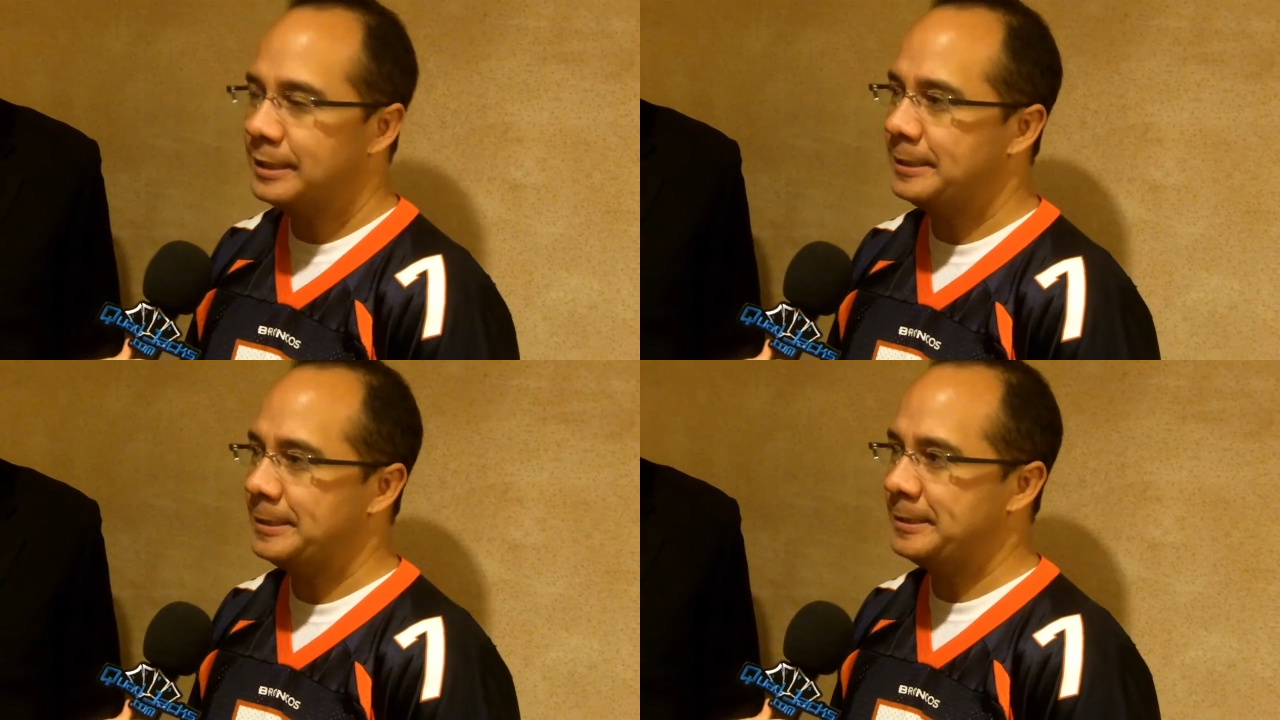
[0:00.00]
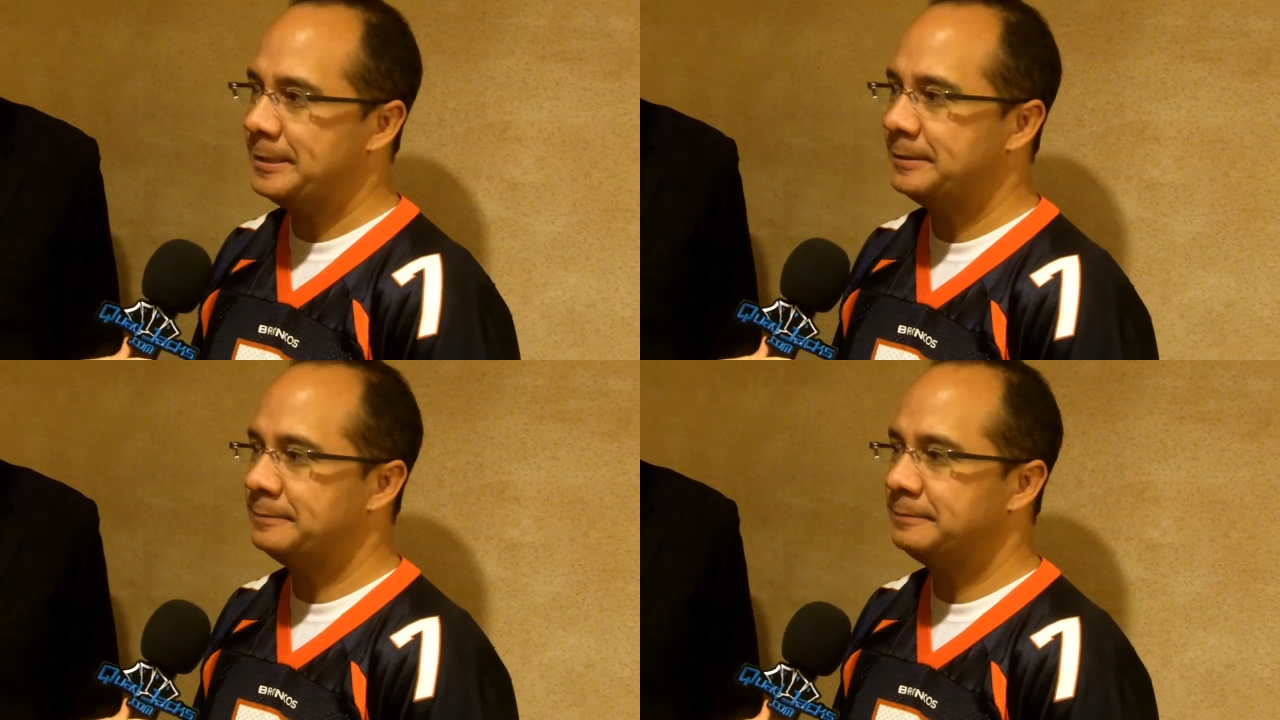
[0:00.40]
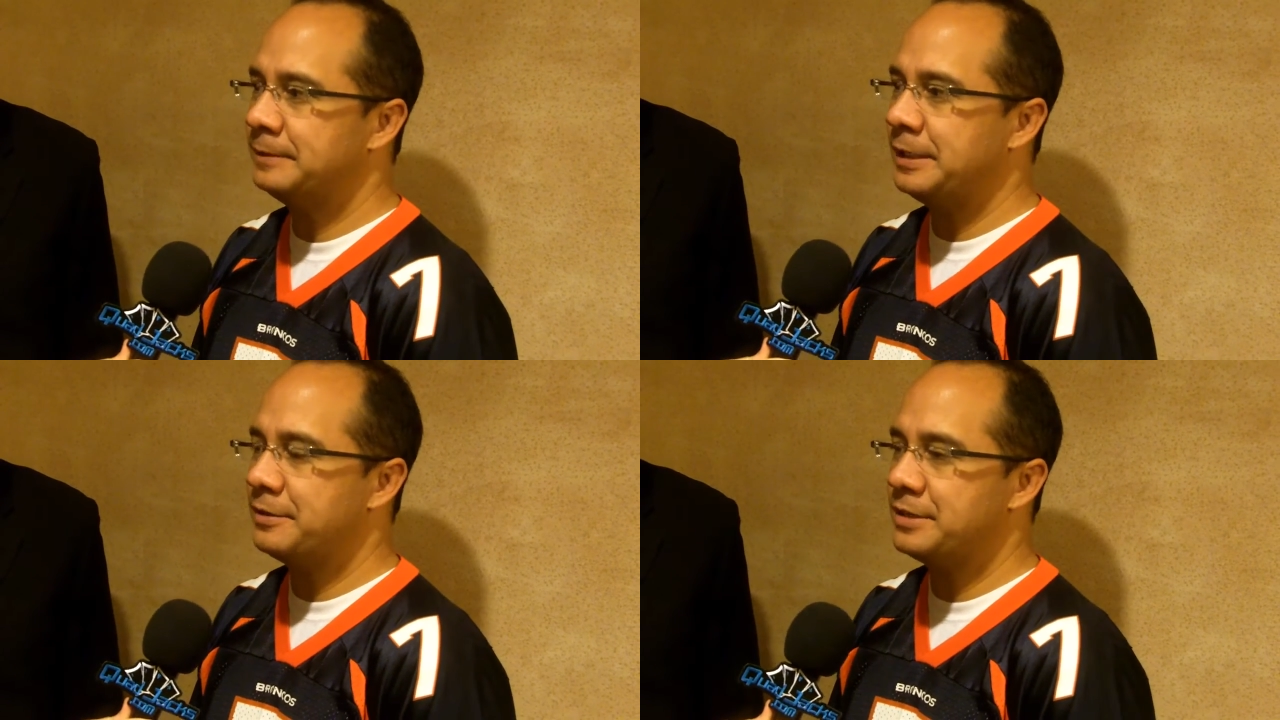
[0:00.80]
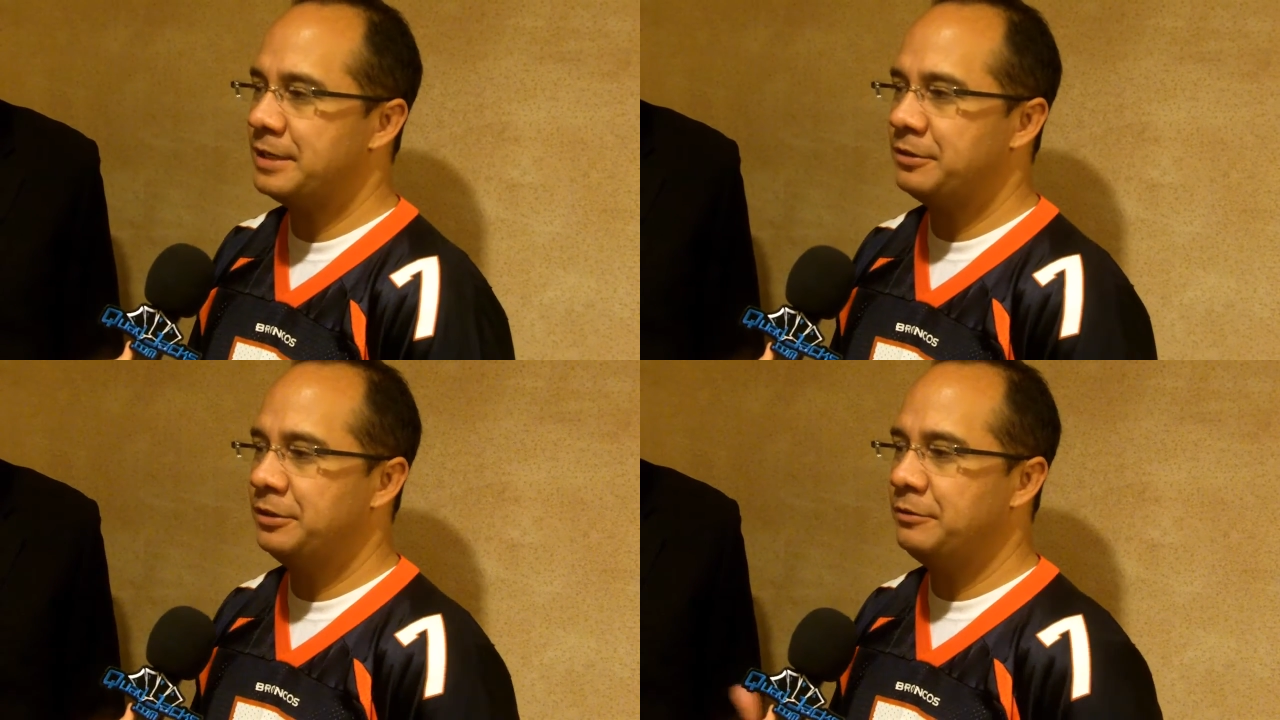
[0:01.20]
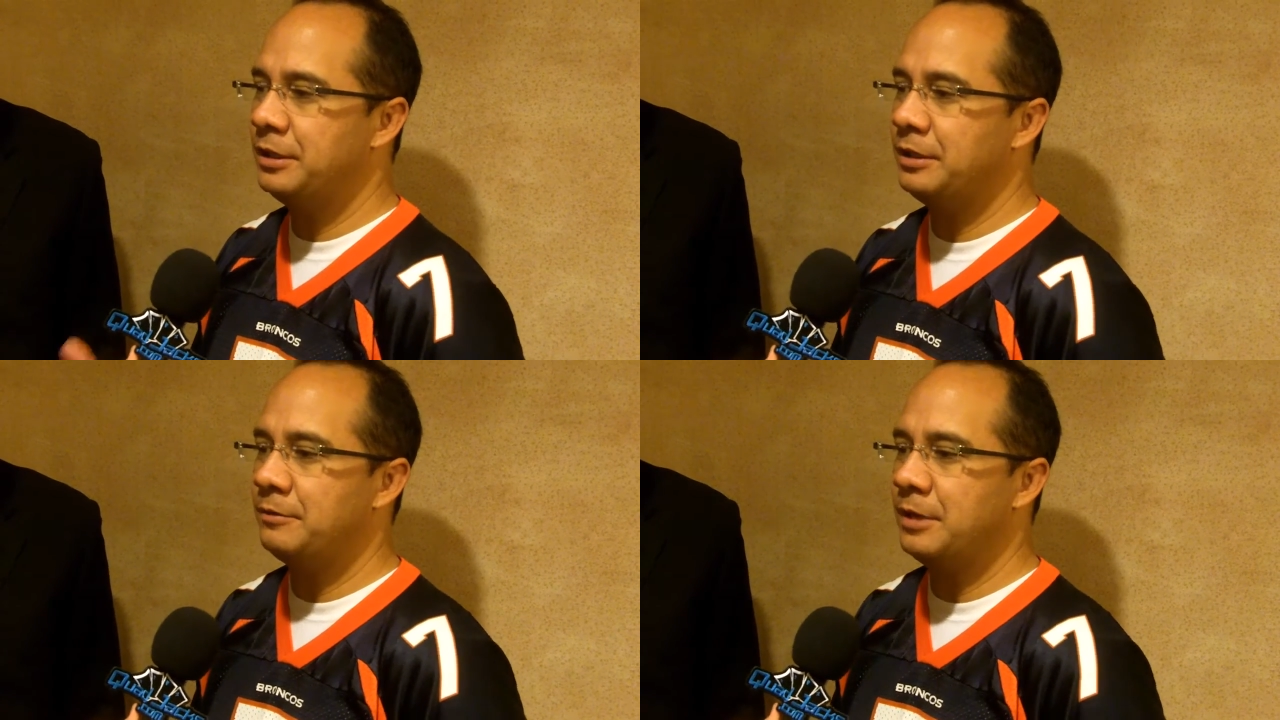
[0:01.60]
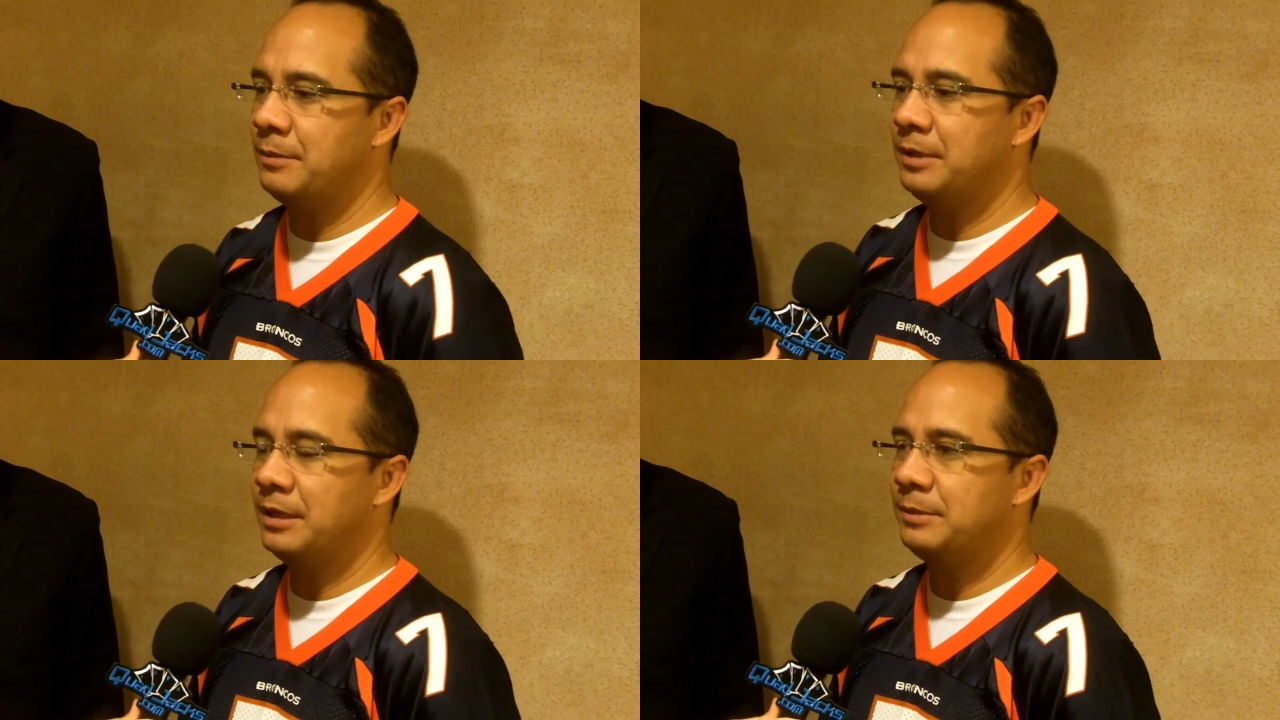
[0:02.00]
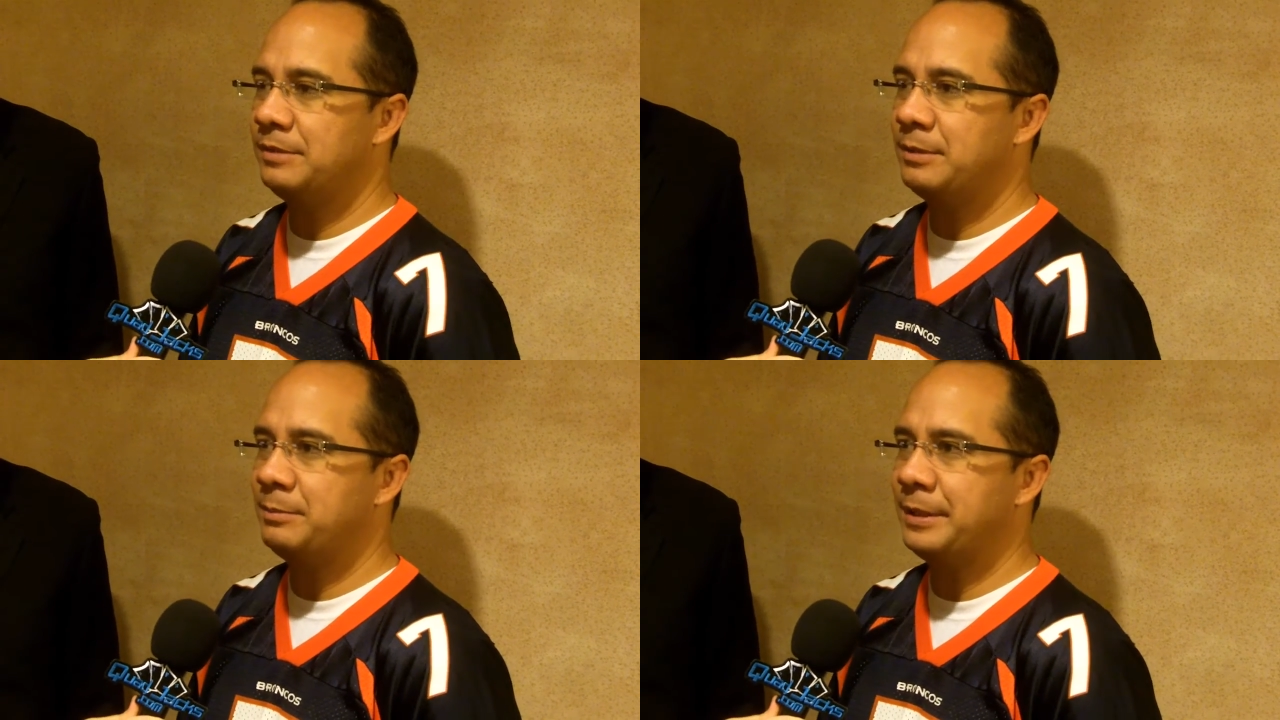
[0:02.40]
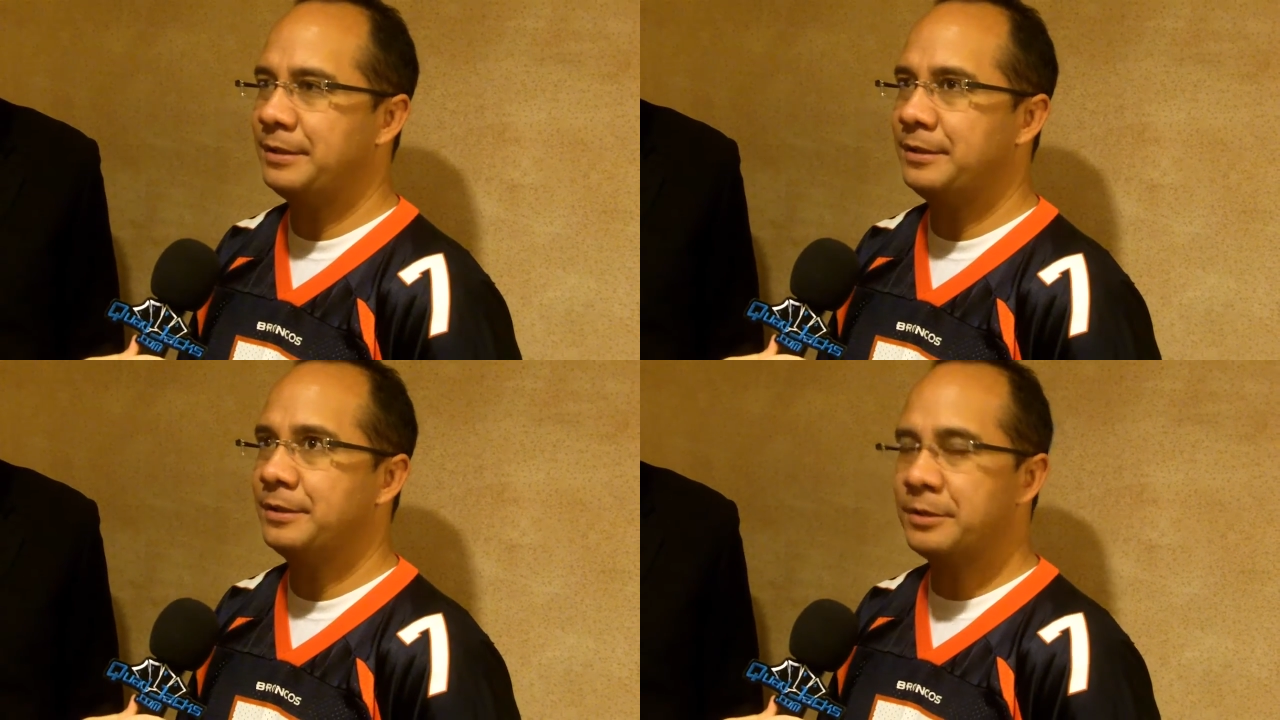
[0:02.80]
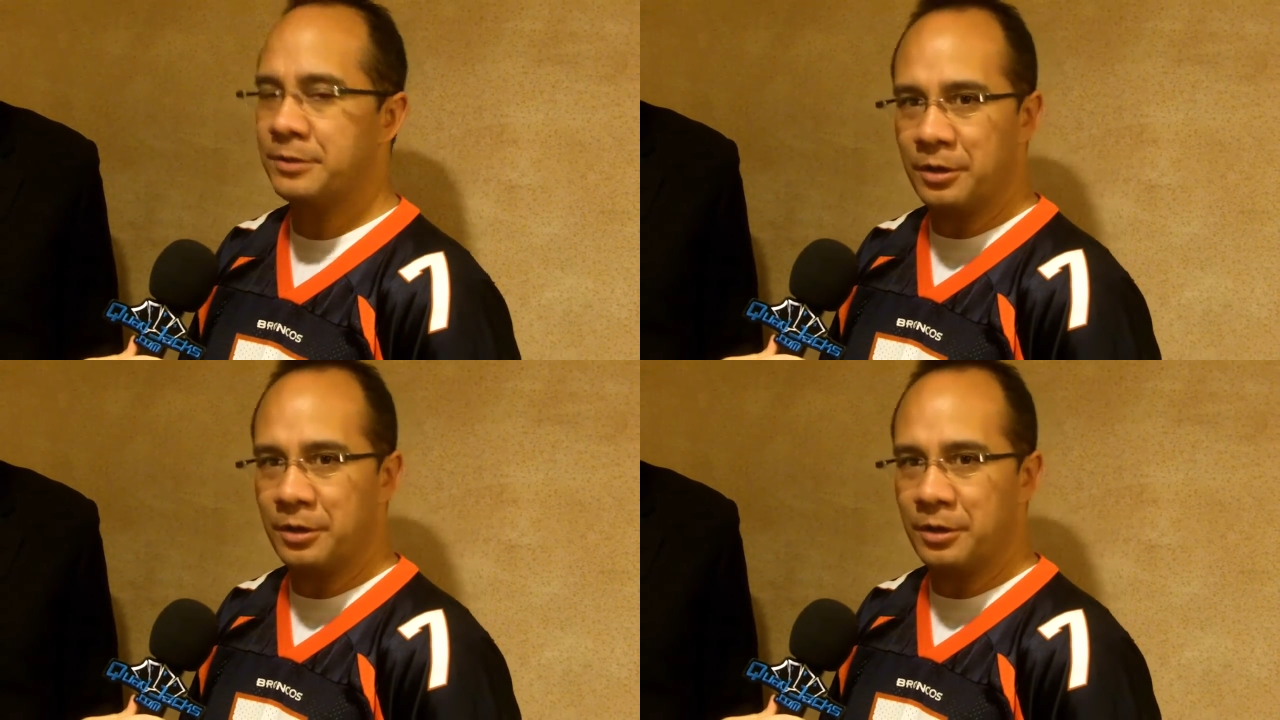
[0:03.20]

Uh, later this afternoon, they I, I, believe they bet the,